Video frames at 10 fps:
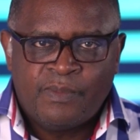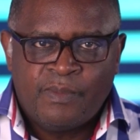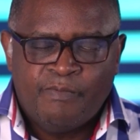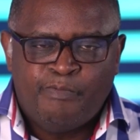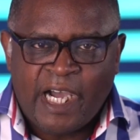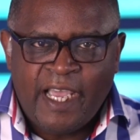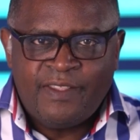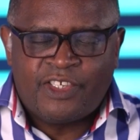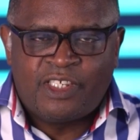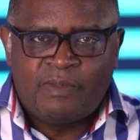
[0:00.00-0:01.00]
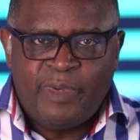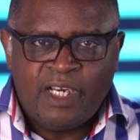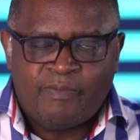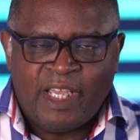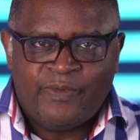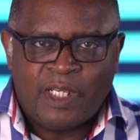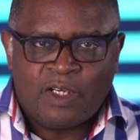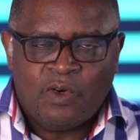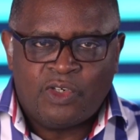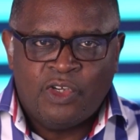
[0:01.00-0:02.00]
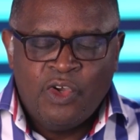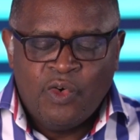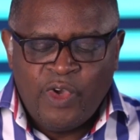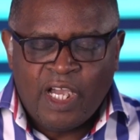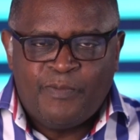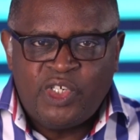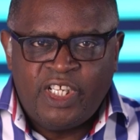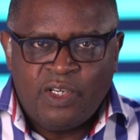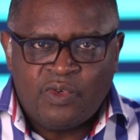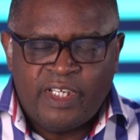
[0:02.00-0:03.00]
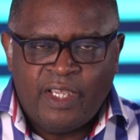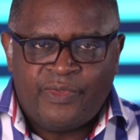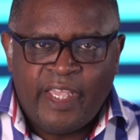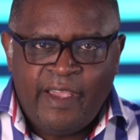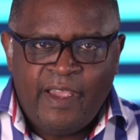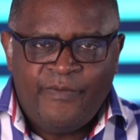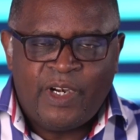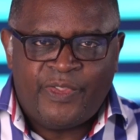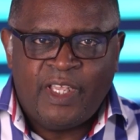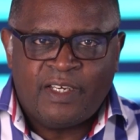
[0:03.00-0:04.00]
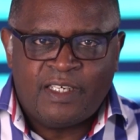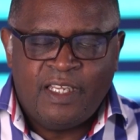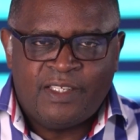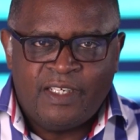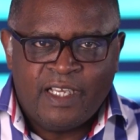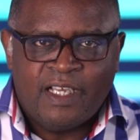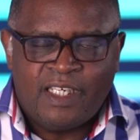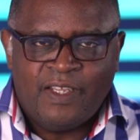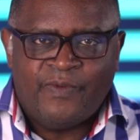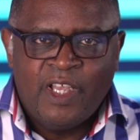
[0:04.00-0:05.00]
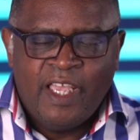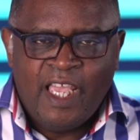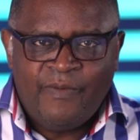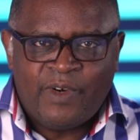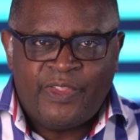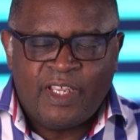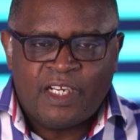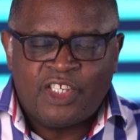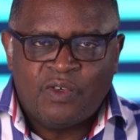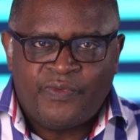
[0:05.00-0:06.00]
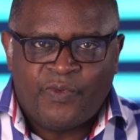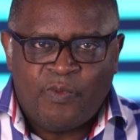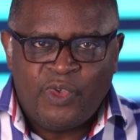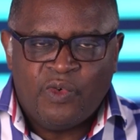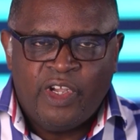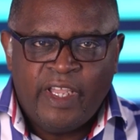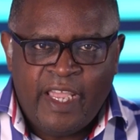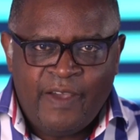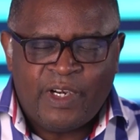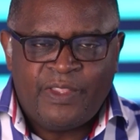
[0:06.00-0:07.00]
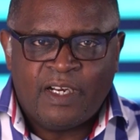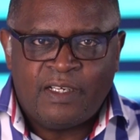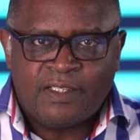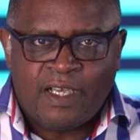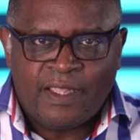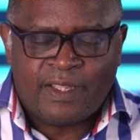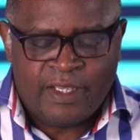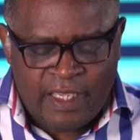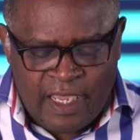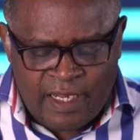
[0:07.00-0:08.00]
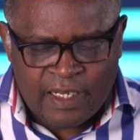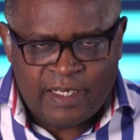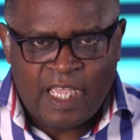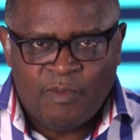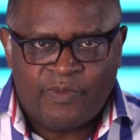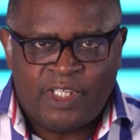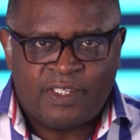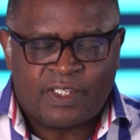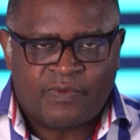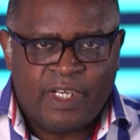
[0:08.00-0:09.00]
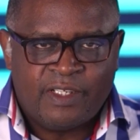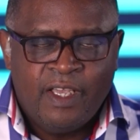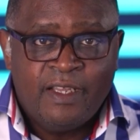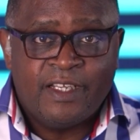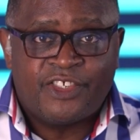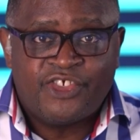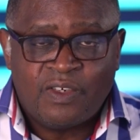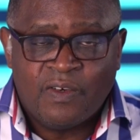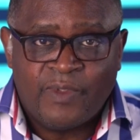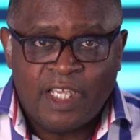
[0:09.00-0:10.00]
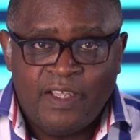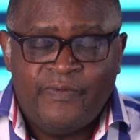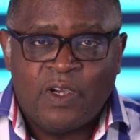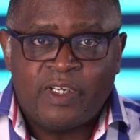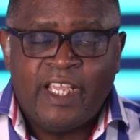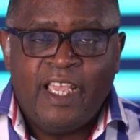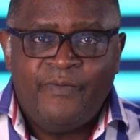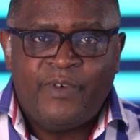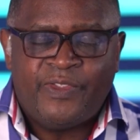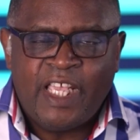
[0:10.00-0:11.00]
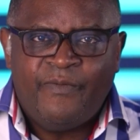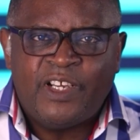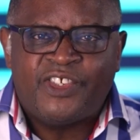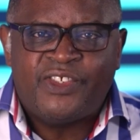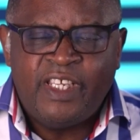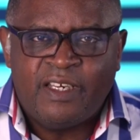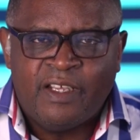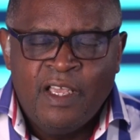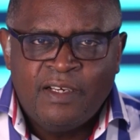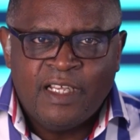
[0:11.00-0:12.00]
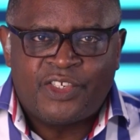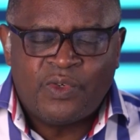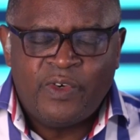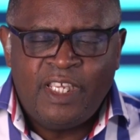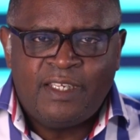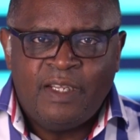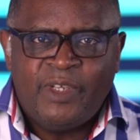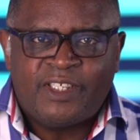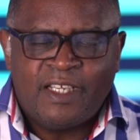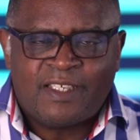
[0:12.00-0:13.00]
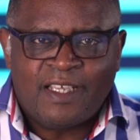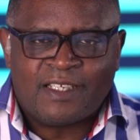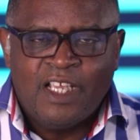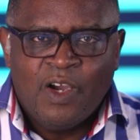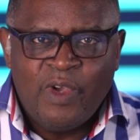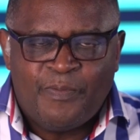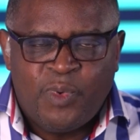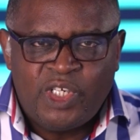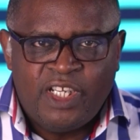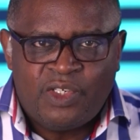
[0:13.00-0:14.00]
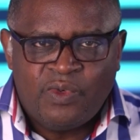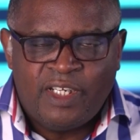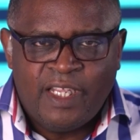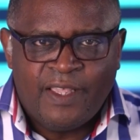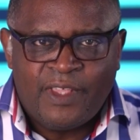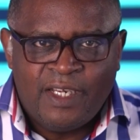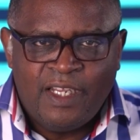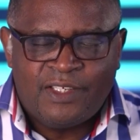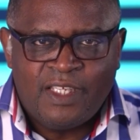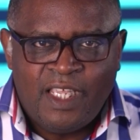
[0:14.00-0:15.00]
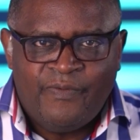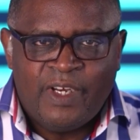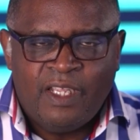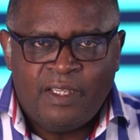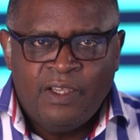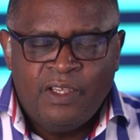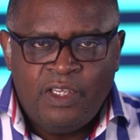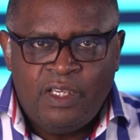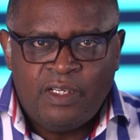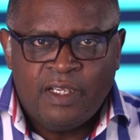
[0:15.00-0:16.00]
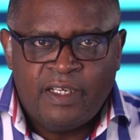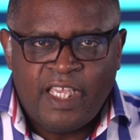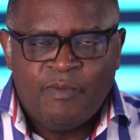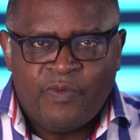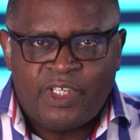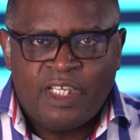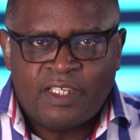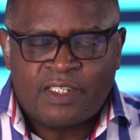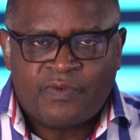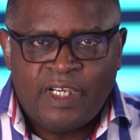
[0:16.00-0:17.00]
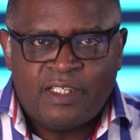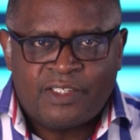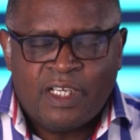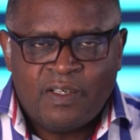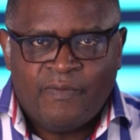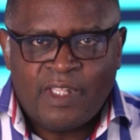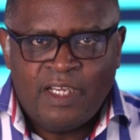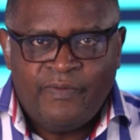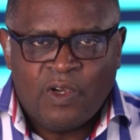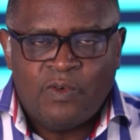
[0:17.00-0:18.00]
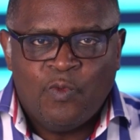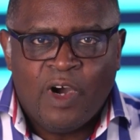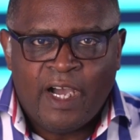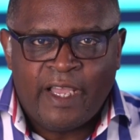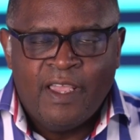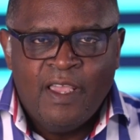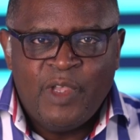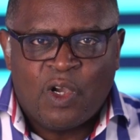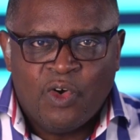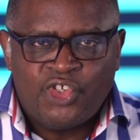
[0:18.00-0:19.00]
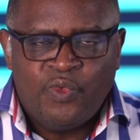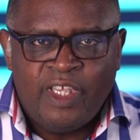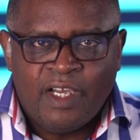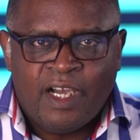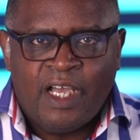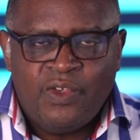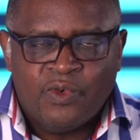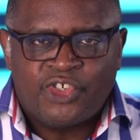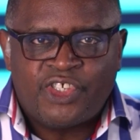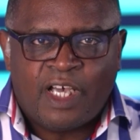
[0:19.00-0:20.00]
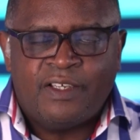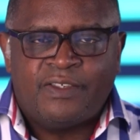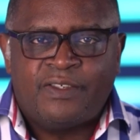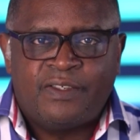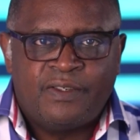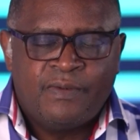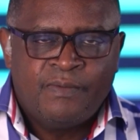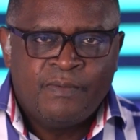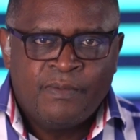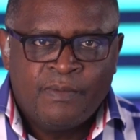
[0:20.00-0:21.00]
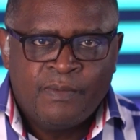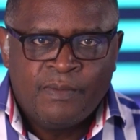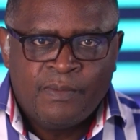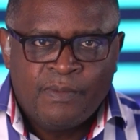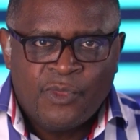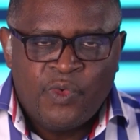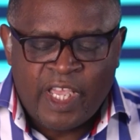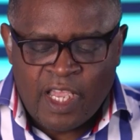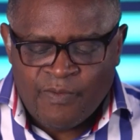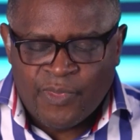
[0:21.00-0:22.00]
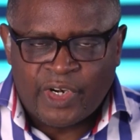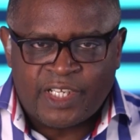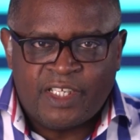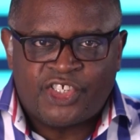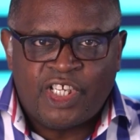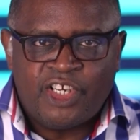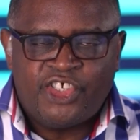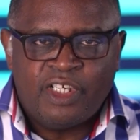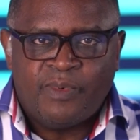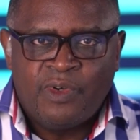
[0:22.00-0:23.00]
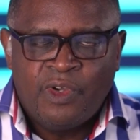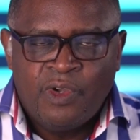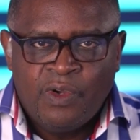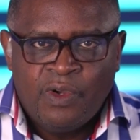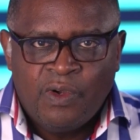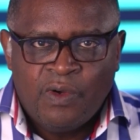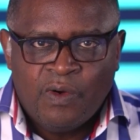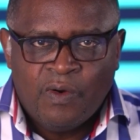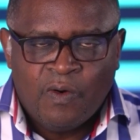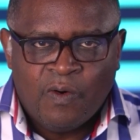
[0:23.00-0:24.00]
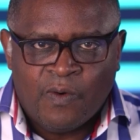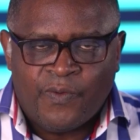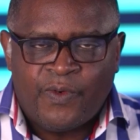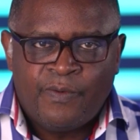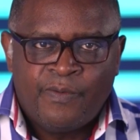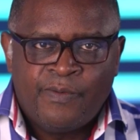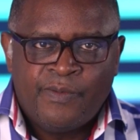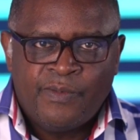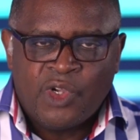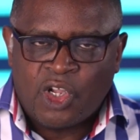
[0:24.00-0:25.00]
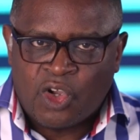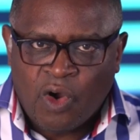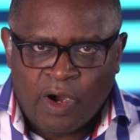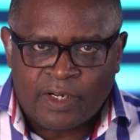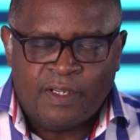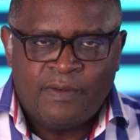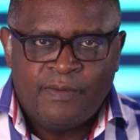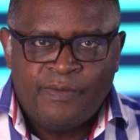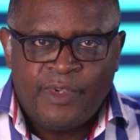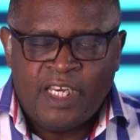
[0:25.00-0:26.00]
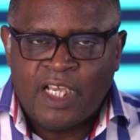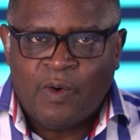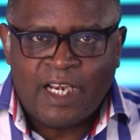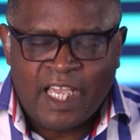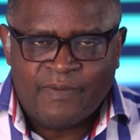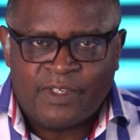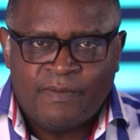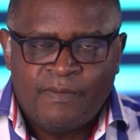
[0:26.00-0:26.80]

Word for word: By the Spirit, my Father, Lord, we are putting to death everything that is negative, everything that is not from you, everything that is earthly, in the name of Jesus Christ, the Son of the living God. Every sin that so easily besets us, we put it to death this evening in the name of Jesus Christ, the Son of the living God. Why? Because we are your sons. We embrace the sonship of God in our lives.